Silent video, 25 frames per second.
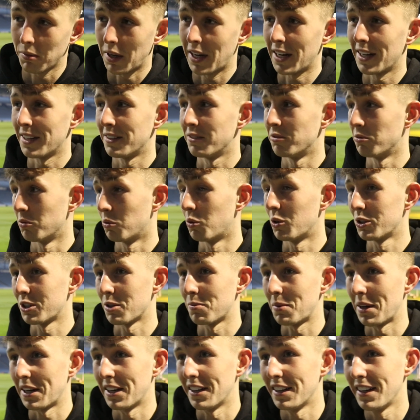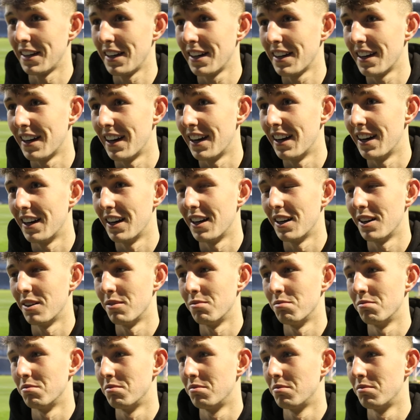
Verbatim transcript: Mine was a penalty. Um,